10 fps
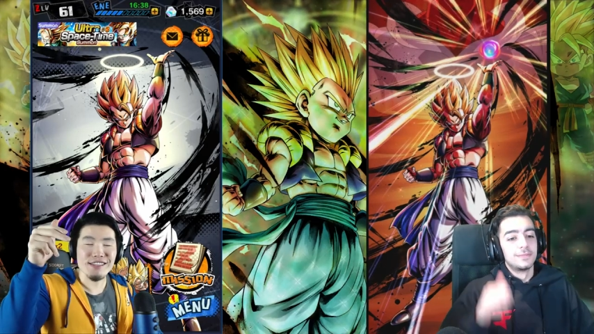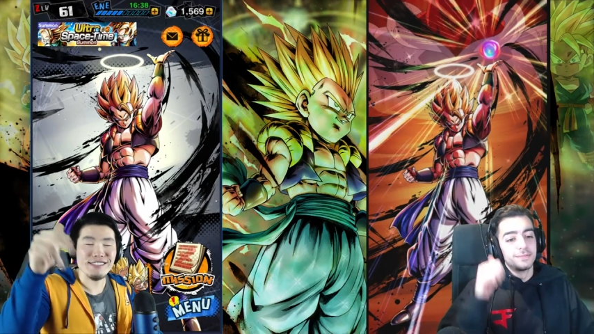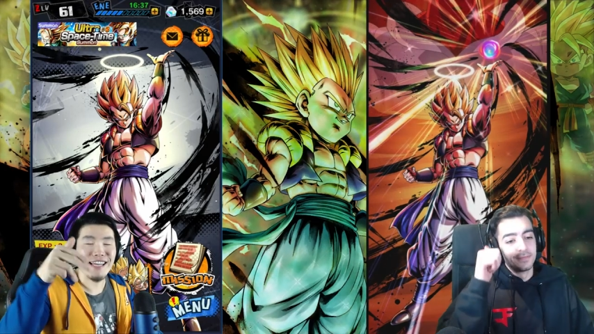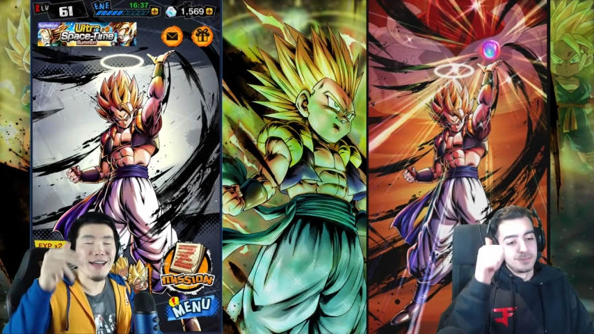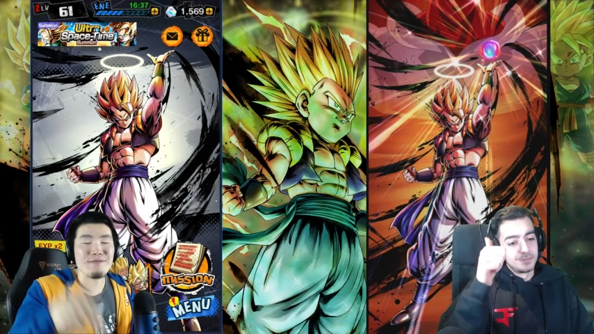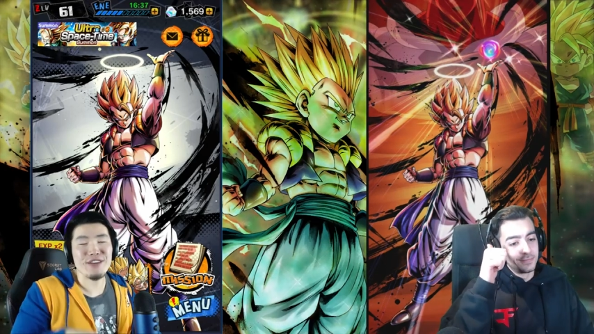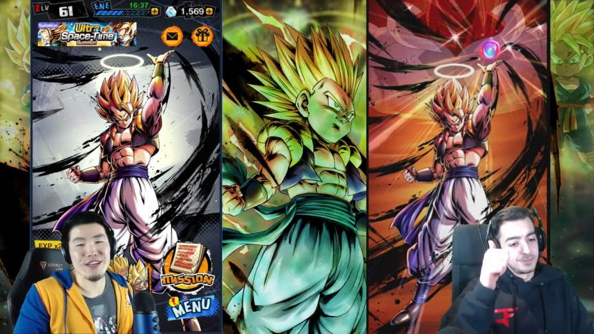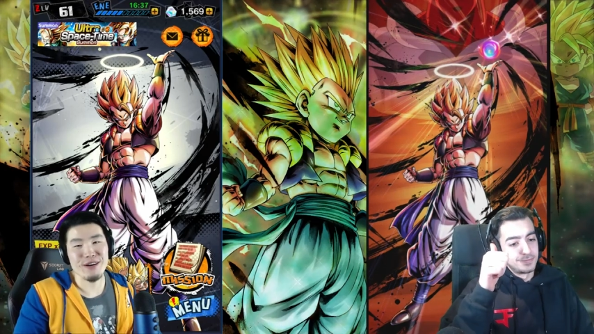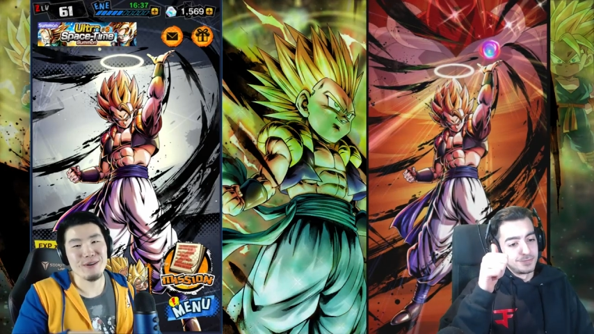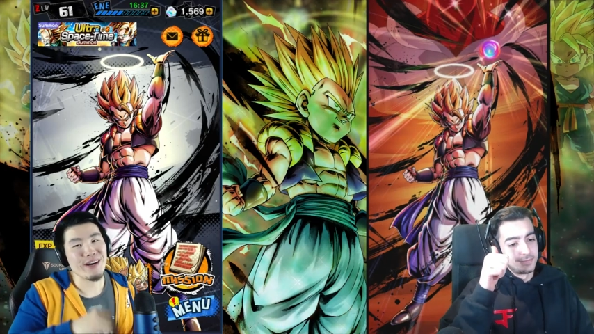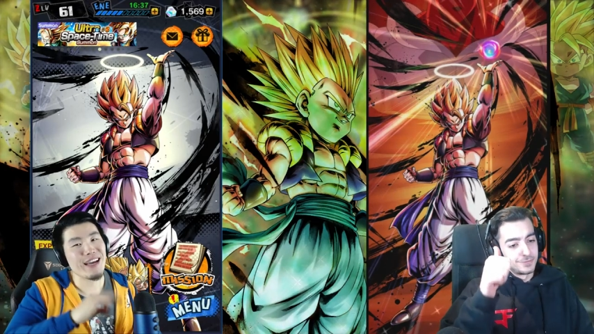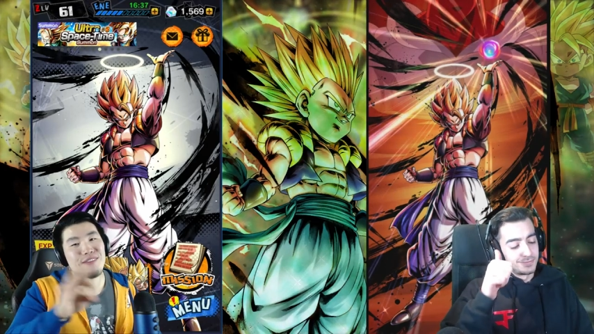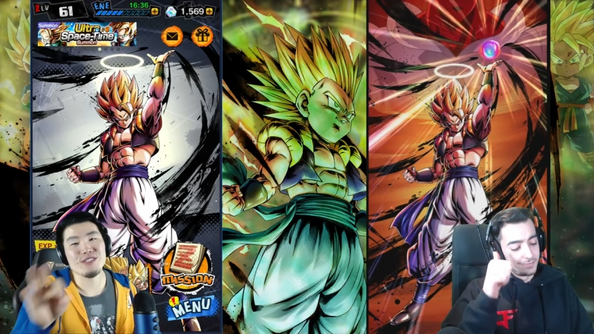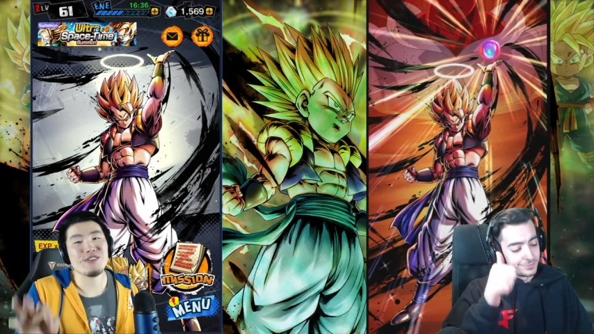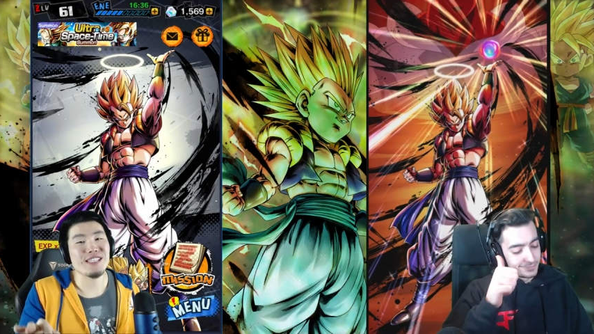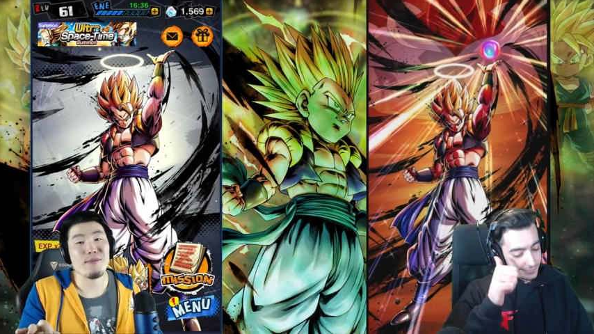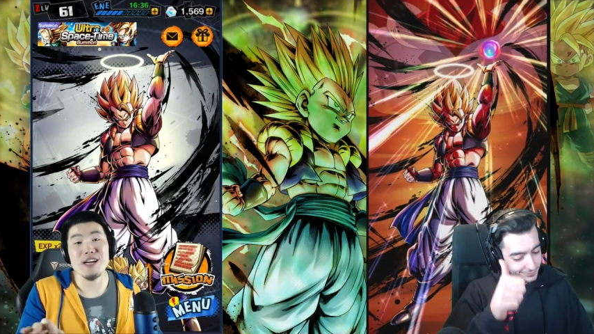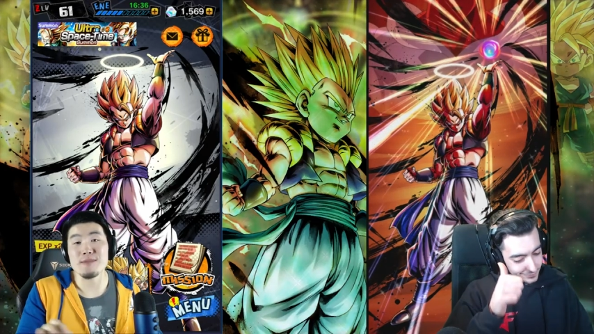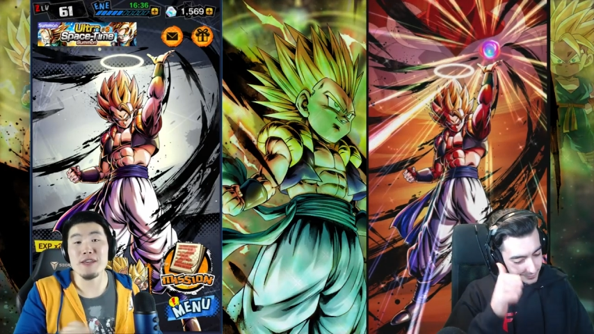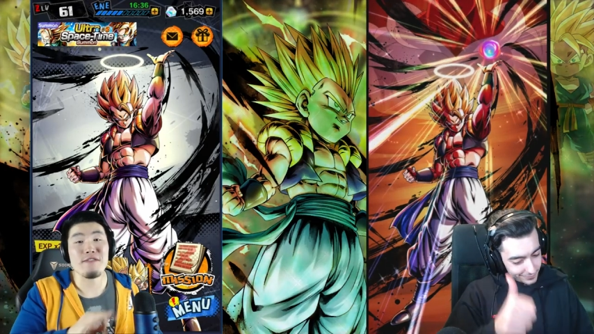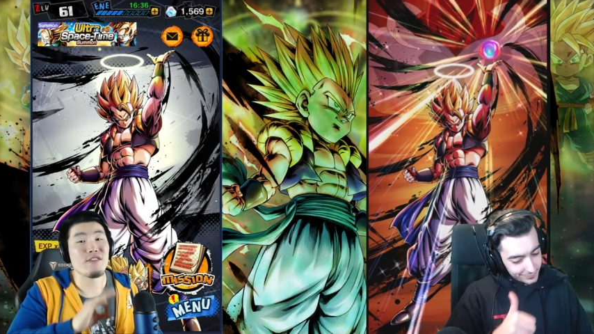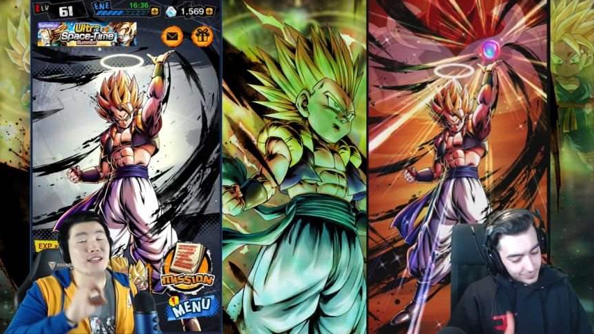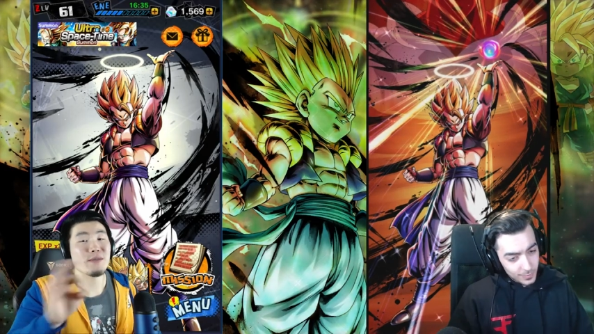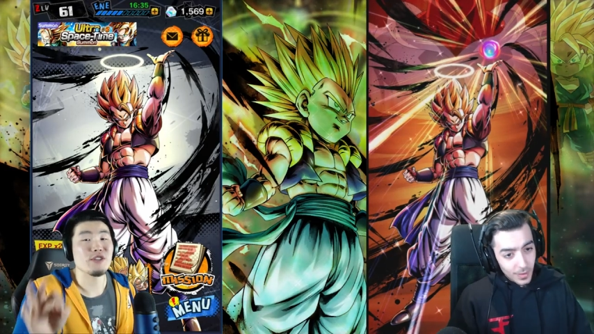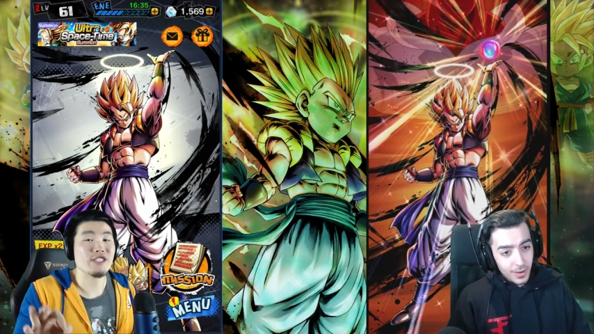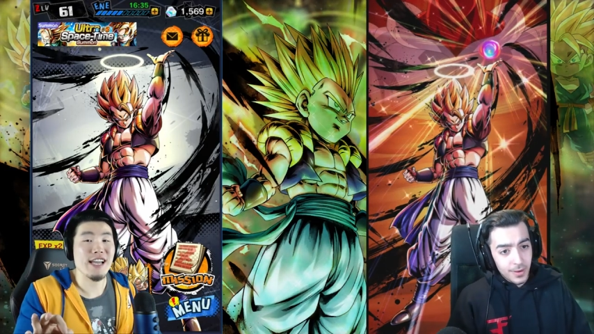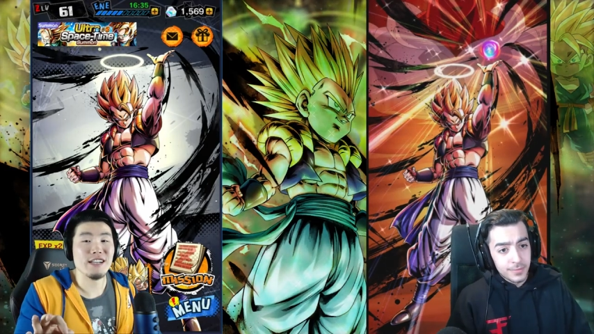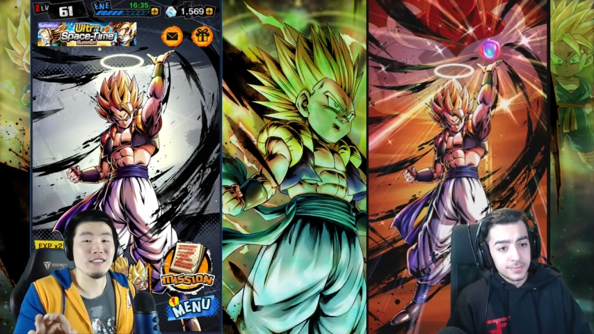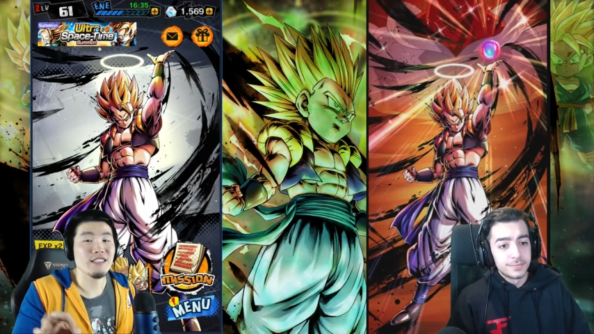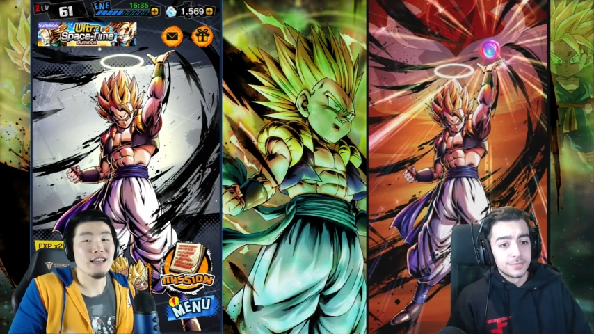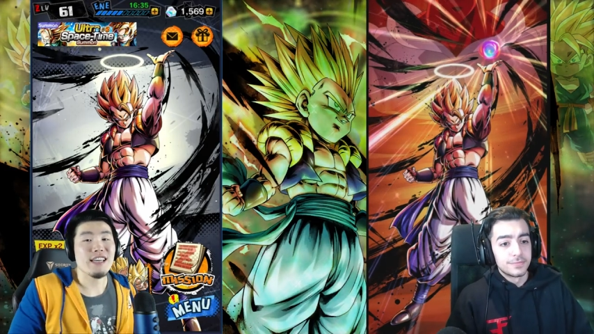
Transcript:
Speaker 1: the damn video. And if it's your first time watching me, first time to the channel,